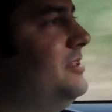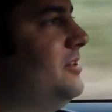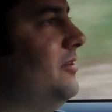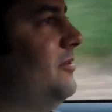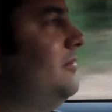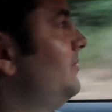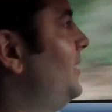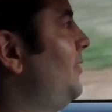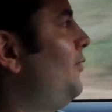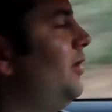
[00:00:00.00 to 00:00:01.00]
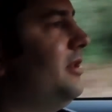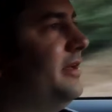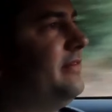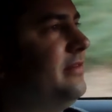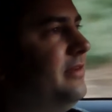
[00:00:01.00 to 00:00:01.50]
So my
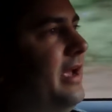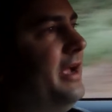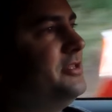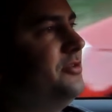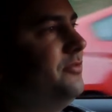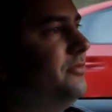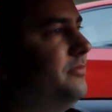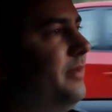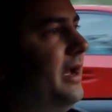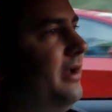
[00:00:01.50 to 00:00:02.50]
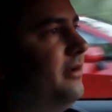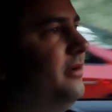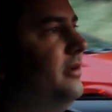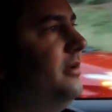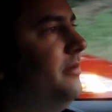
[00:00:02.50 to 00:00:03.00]
wallet hates you, Matt,
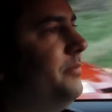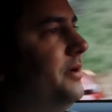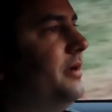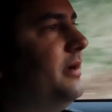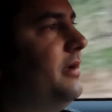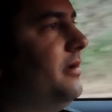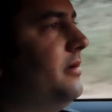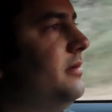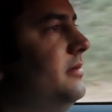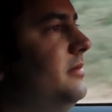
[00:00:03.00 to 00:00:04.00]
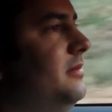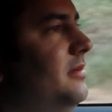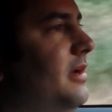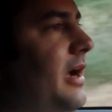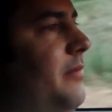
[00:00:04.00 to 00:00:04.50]
but I
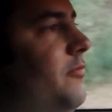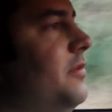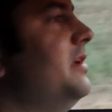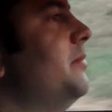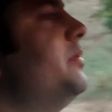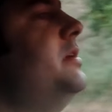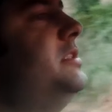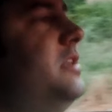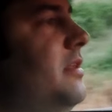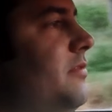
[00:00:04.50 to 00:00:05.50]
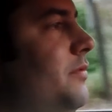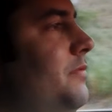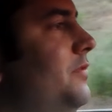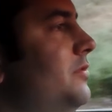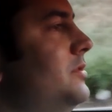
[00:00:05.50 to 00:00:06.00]
really appreciate the
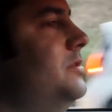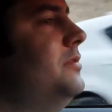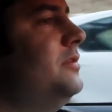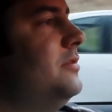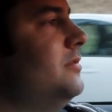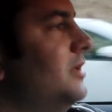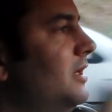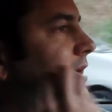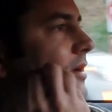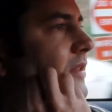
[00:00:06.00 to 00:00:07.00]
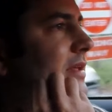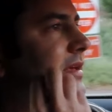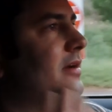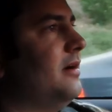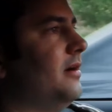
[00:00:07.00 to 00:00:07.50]
reviews you do,
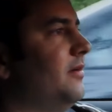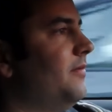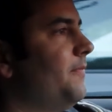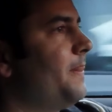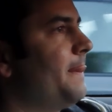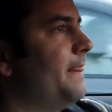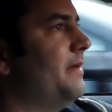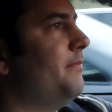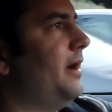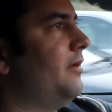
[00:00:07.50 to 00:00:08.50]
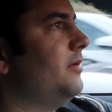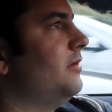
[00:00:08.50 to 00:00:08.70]
the amount